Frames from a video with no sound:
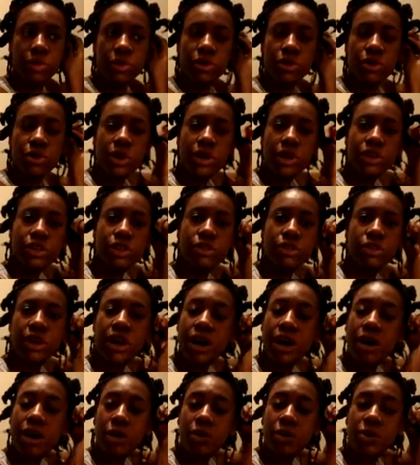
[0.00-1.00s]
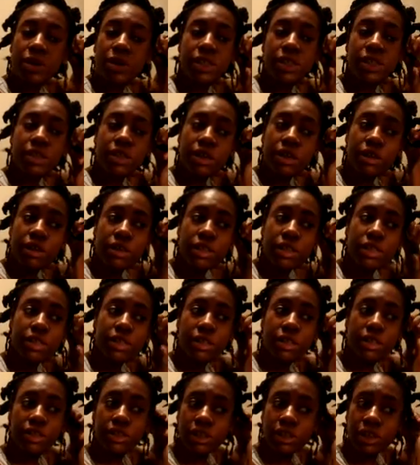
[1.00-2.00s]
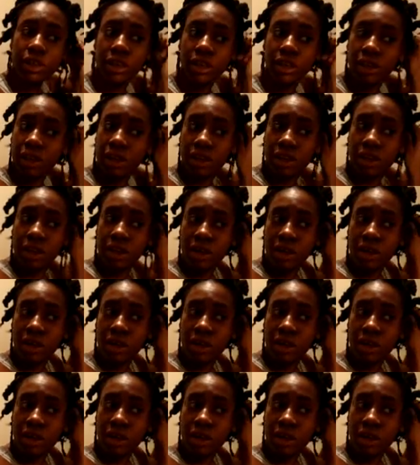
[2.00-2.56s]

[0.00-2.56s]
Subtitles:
I'm not quite sure how I want to style this actually.